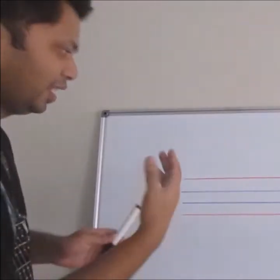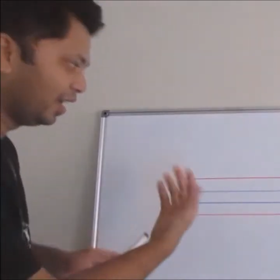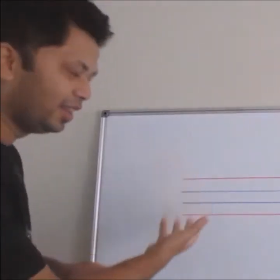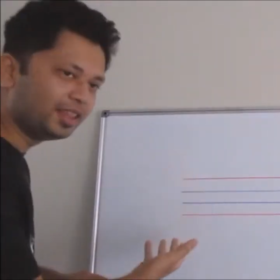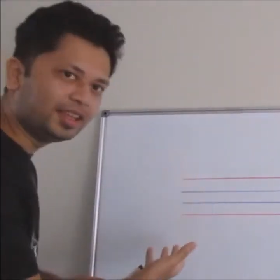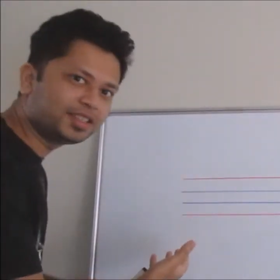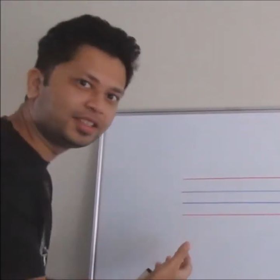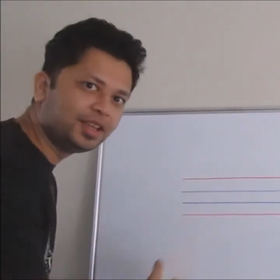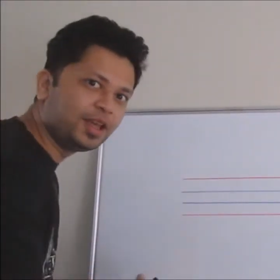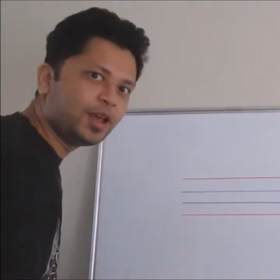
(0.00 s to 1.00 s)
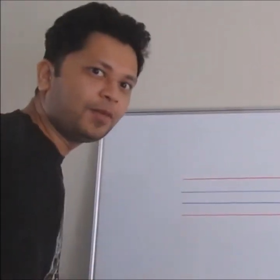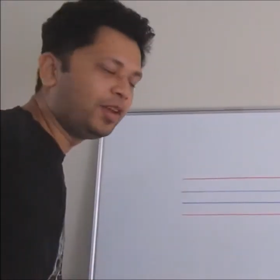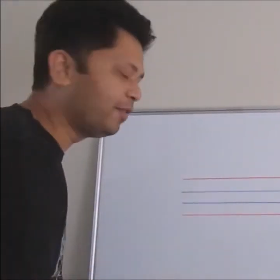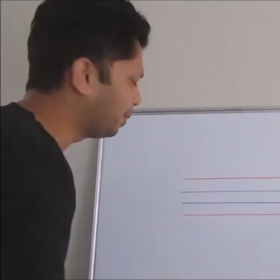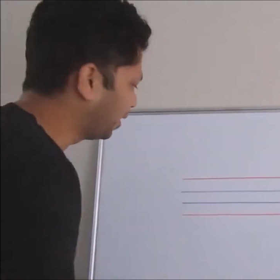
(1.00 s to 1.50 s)
In this,
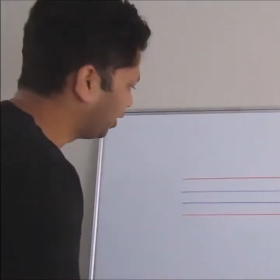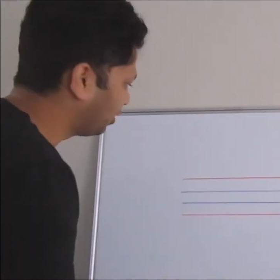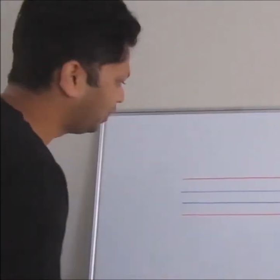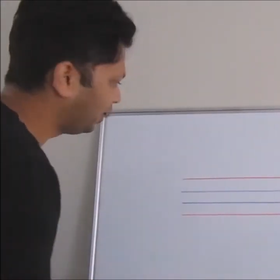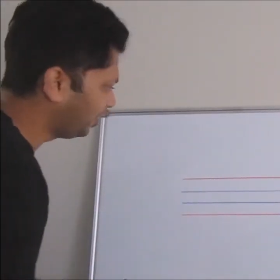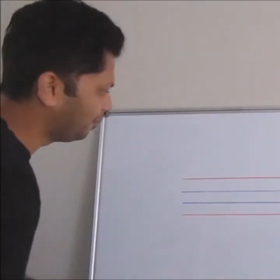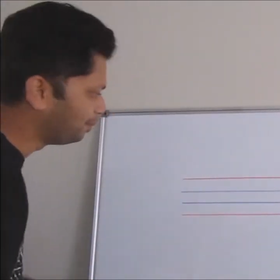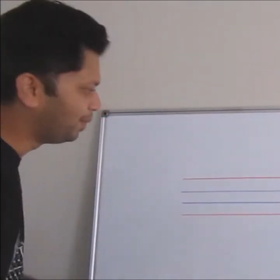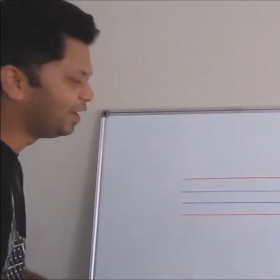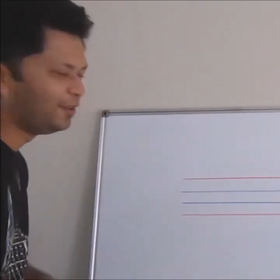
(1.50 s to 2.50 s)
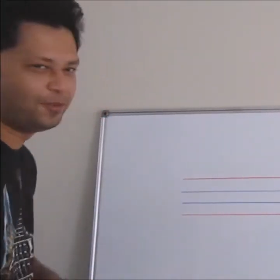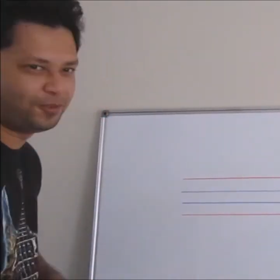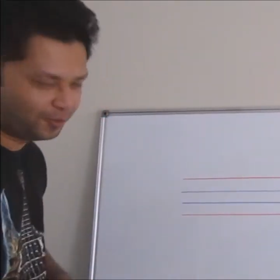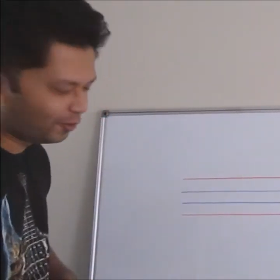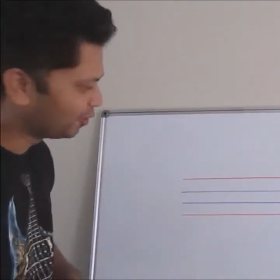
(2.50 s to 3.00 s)
we were particularly being
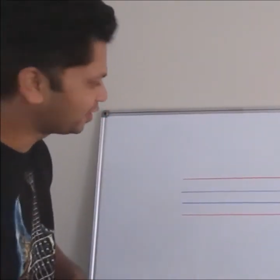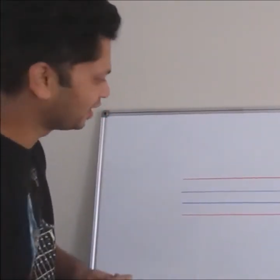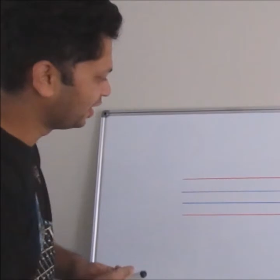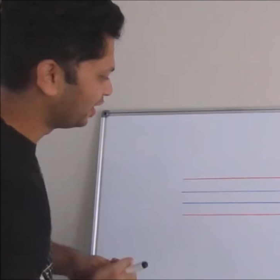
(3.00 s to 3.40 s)
forced